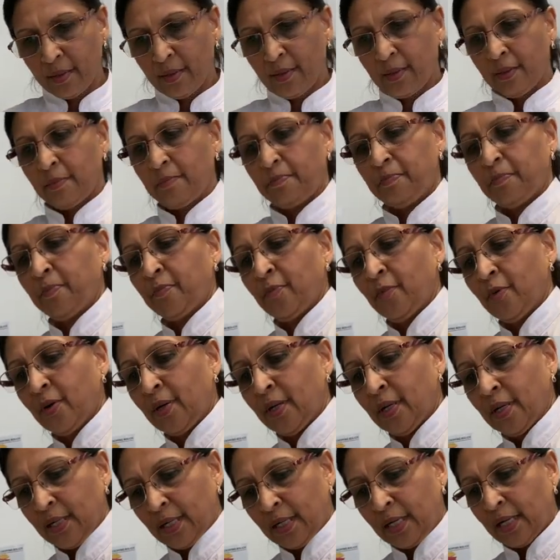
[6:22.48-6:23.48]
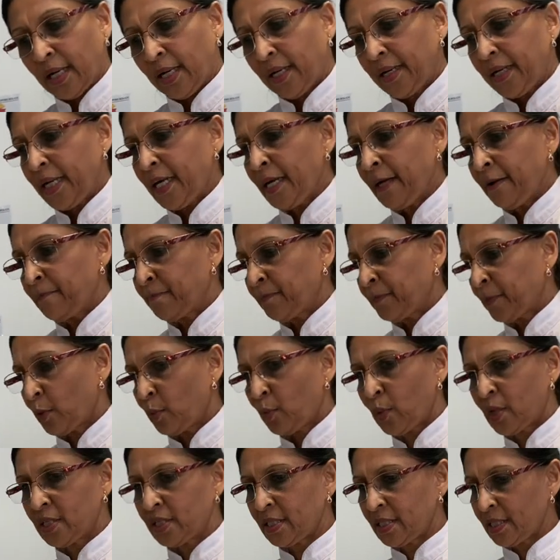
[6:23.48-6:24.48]
the curry
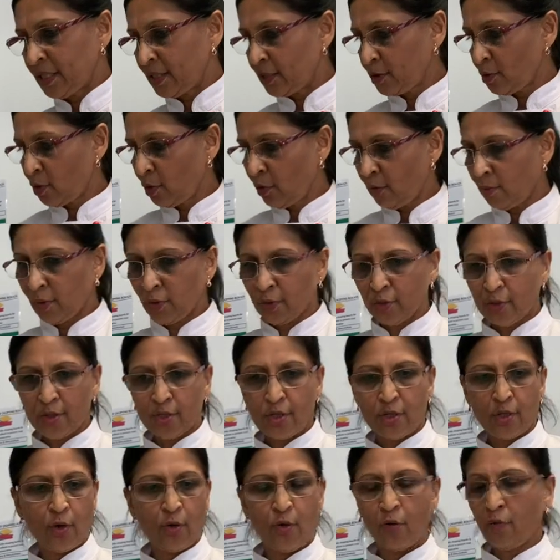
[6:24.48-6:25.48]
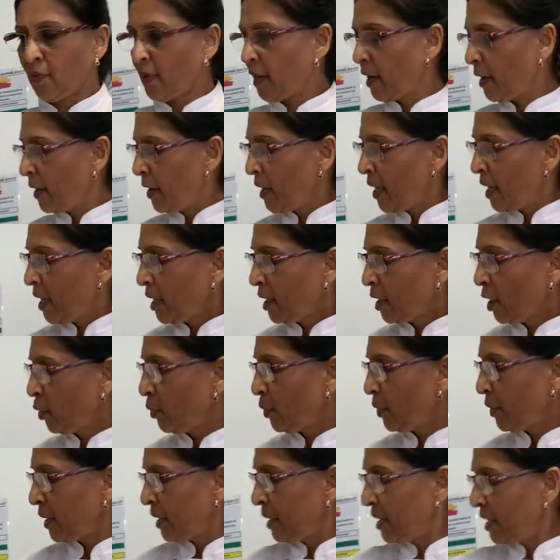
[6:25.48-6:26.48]
once it is almost over.
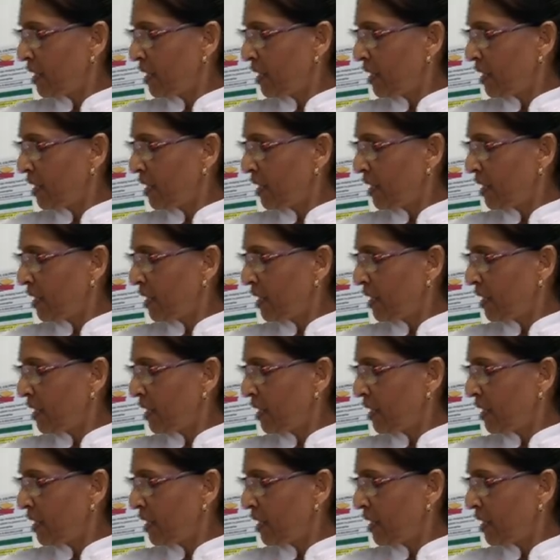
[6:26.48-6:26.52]
Now